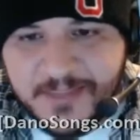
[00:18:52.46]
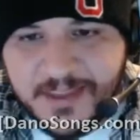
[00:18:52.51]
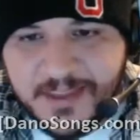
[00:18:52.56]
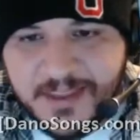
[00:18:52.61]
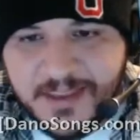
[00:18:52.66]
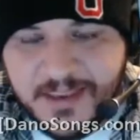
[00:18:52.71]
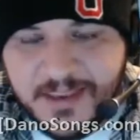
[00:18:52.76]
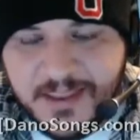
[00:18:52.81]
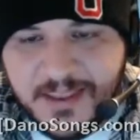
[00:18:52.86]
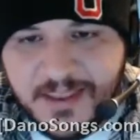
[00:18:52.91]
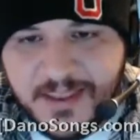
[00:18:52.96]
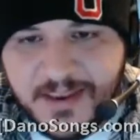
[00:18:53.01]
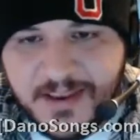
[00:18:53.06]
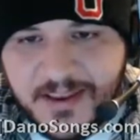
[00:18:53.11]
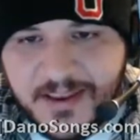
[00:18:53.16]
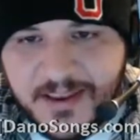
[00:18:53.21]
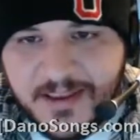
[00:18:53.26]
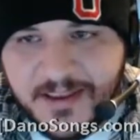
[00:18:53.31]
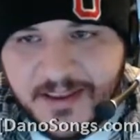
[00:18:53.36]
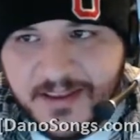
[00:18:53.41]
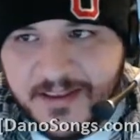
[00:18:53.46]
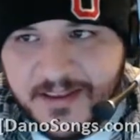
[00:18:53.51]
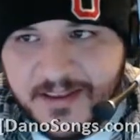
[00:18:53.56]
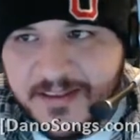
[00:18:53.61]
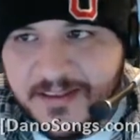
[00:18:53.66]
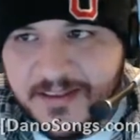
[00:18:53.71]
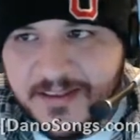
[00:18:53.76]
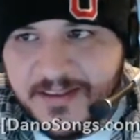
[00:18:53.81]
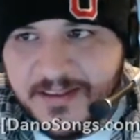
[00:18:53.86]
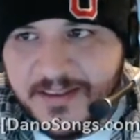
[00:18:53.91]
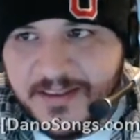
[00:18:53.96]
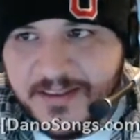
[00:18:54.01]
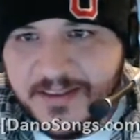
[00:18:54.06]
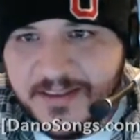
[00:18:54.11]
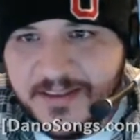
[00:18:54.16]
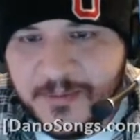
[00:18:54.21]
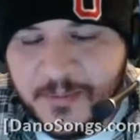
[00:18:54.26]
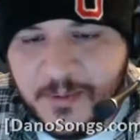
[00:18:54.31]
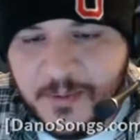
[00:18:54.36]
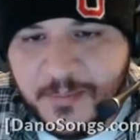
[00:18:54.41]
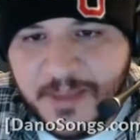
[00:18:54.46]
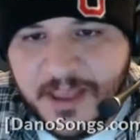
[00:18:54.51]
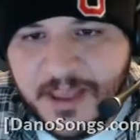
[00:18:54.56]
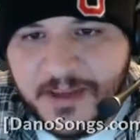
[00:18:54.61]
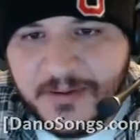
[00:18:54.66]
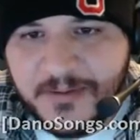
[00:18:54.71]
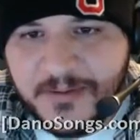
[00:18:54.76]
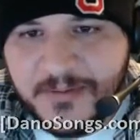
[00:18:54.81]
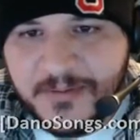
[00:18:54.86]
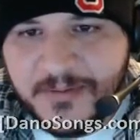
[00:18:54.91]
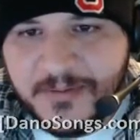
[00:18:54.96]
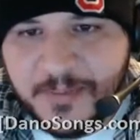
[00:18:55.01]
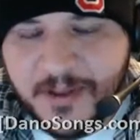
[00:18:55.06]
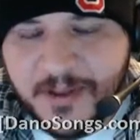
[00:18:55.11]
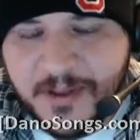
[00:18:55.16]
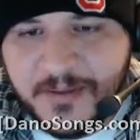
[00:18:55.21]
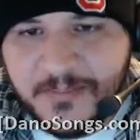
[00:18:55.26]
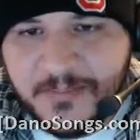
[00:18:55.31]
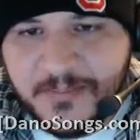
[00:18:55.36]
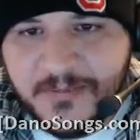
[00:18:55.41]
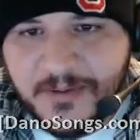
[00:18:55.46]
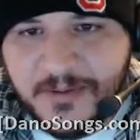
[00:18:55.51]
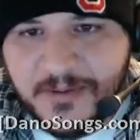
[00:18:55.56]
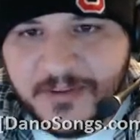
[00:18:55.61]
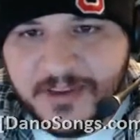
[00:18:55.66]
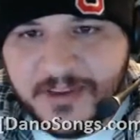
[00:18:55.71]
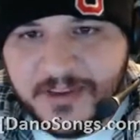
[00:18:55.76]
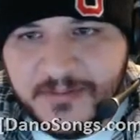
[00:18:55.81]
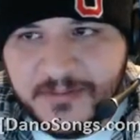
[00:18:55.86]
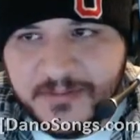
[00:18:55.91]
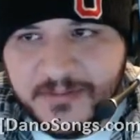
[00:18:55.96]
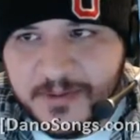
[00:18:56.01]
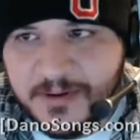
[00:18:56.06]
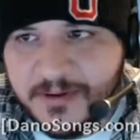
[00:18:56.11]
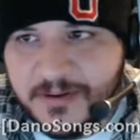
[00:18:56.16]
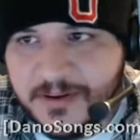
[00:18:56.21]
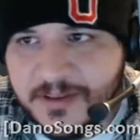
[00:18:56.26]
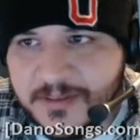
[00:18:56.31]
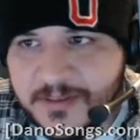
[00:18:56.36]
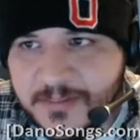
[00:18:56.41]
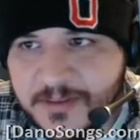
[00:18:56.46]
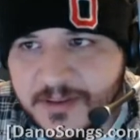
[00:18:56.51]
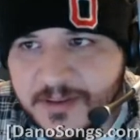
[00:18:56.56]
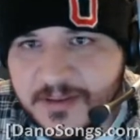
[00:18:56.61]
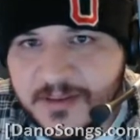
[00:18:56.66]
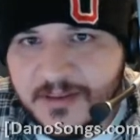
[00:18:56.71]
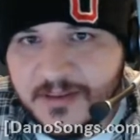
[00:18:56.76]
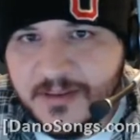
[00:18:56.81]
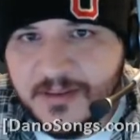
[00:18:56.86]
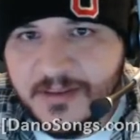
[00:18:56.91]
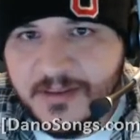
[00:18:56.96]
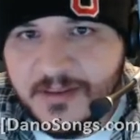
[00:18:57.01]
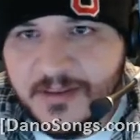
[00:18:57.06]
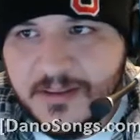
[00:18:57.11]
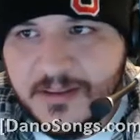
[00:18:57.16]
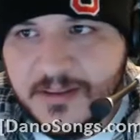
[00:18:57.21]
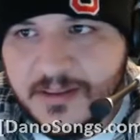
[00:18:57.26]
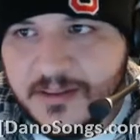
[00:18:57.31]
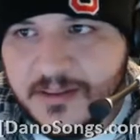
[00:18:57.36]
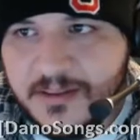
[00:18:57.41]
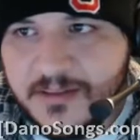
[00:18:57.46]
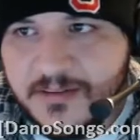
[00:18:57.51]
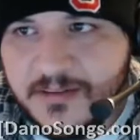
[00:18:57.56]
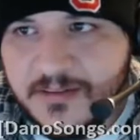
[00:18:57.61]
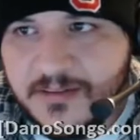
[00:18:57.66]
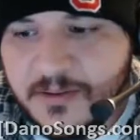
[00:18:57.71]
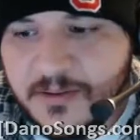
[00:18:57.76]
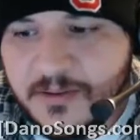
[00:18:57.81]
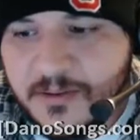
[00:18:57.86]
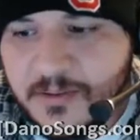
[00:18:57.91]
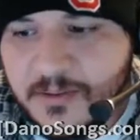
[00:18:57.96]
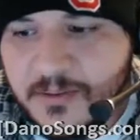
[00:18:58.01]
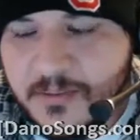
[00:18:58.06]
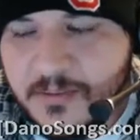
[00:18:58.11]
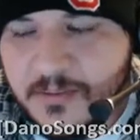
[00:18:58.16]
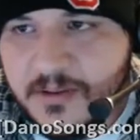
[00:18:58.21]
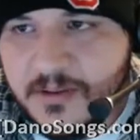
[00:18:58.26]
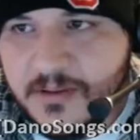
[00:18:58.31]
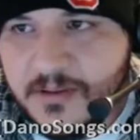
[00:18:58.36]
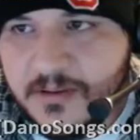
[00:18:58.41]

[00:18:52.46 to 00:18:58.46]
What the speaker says: and then it won't matter if the bottom falls out from underneath me. So.